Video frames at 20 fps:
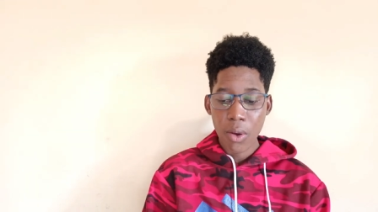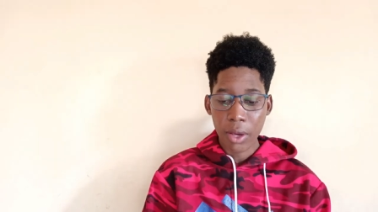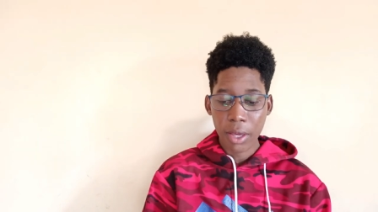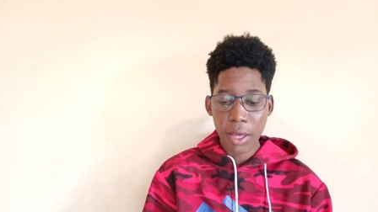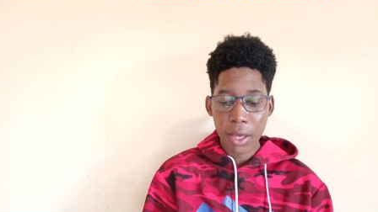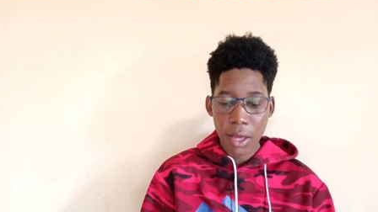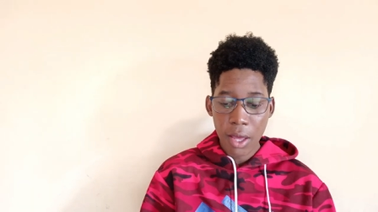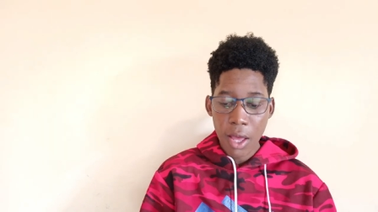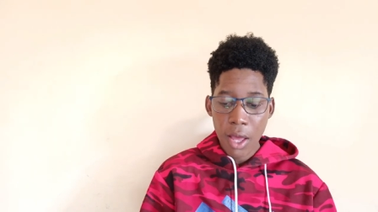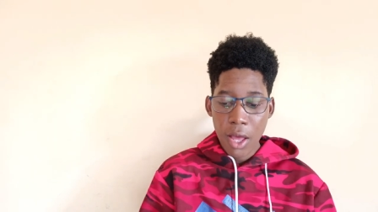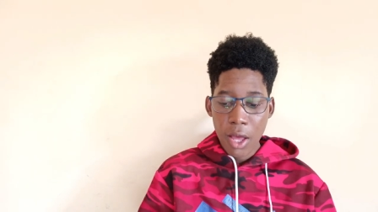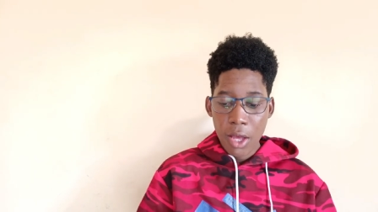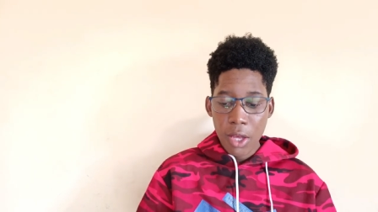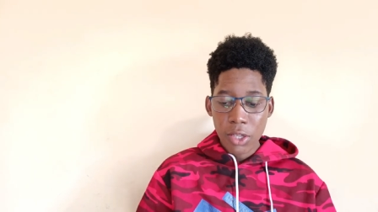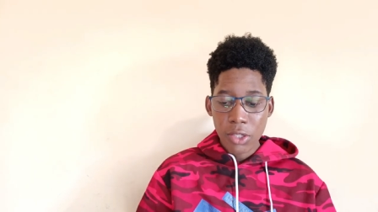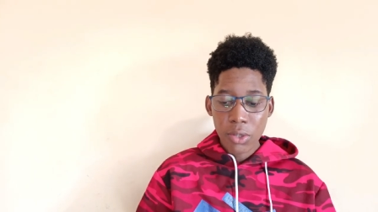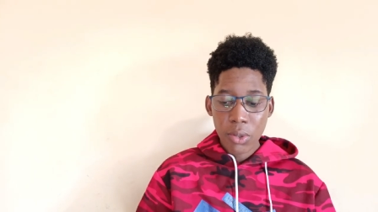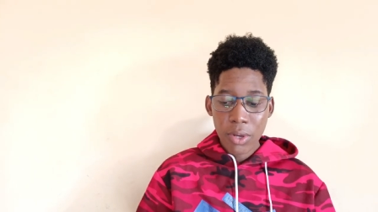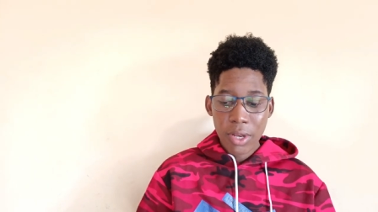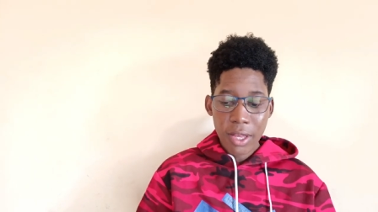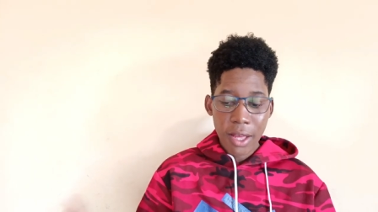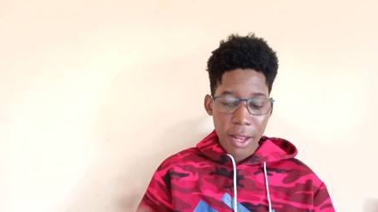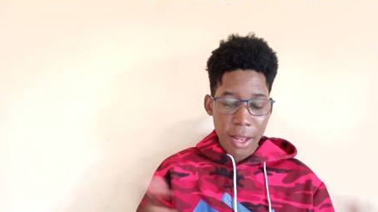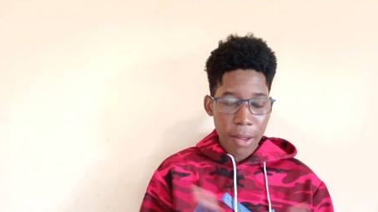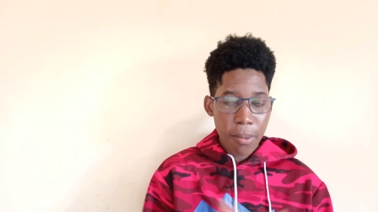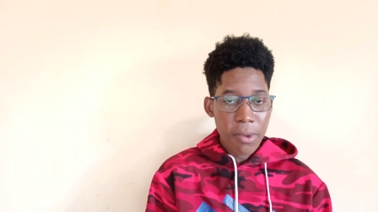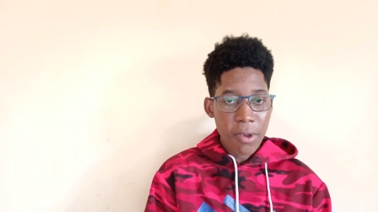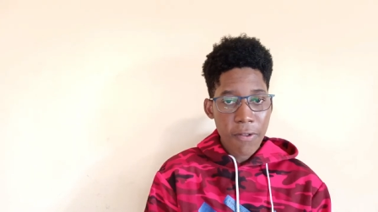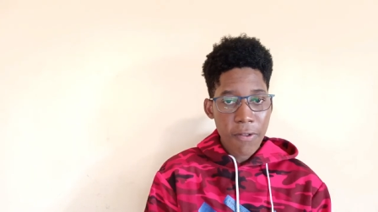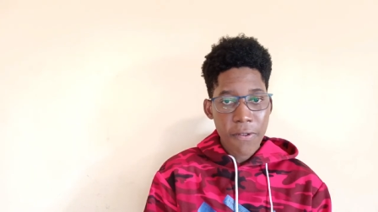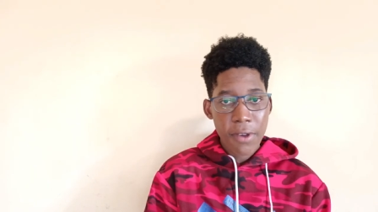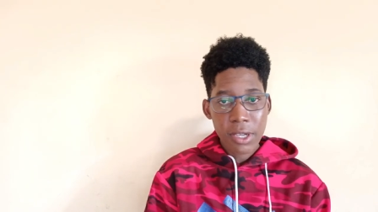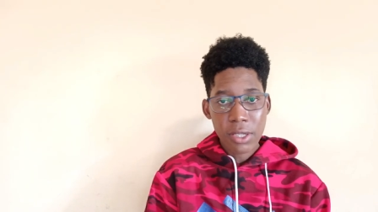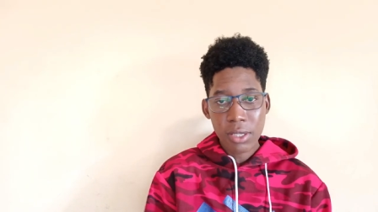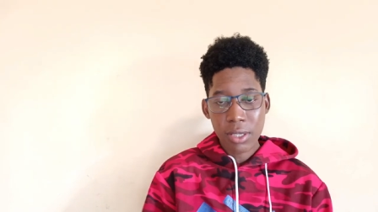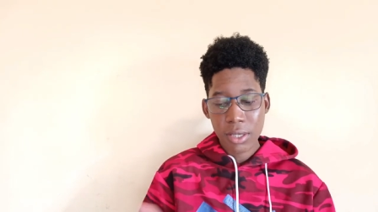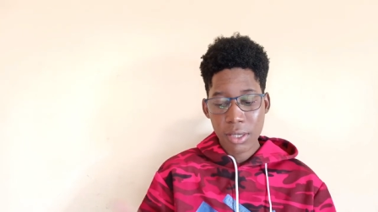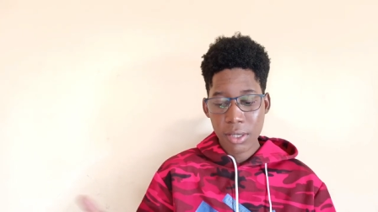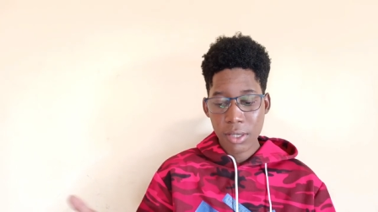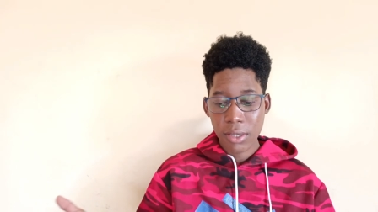Okay, so let, me
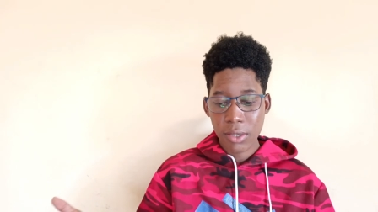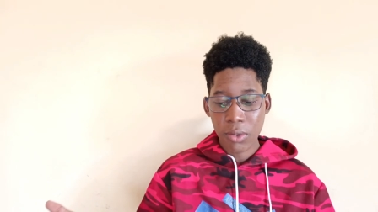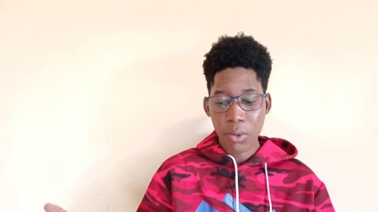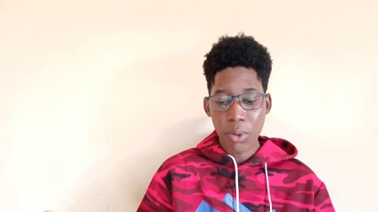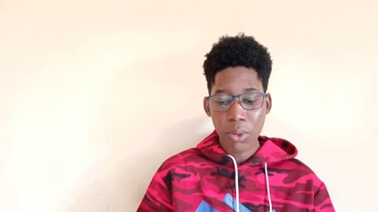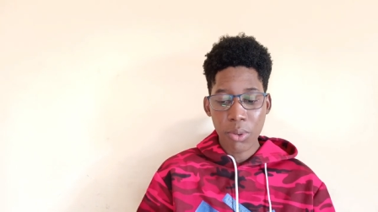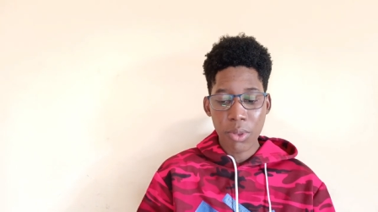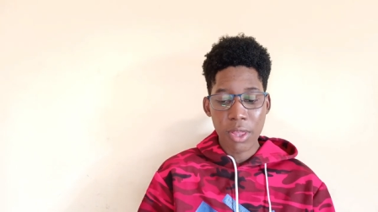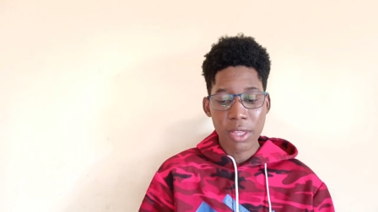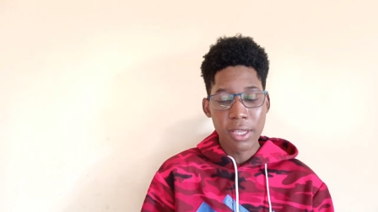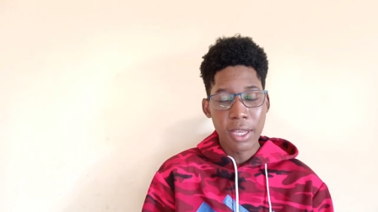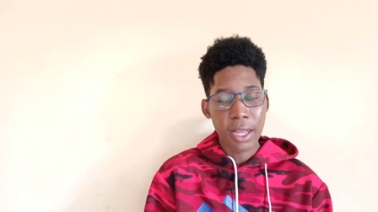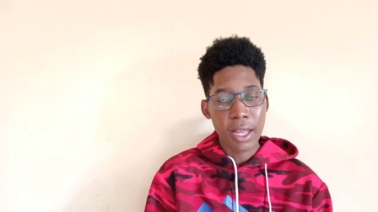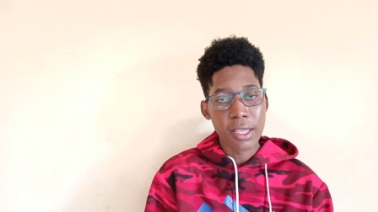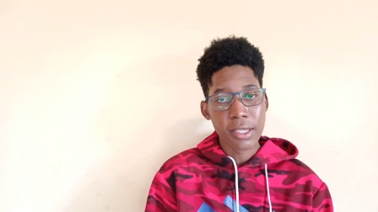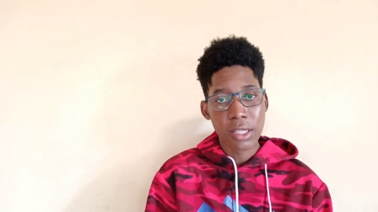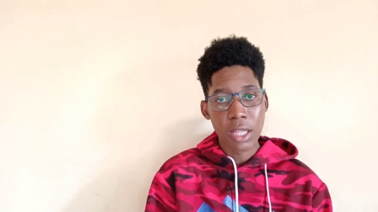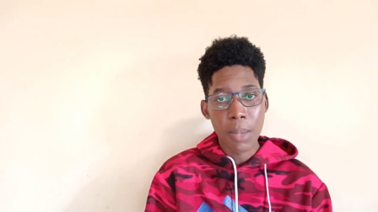first go to the second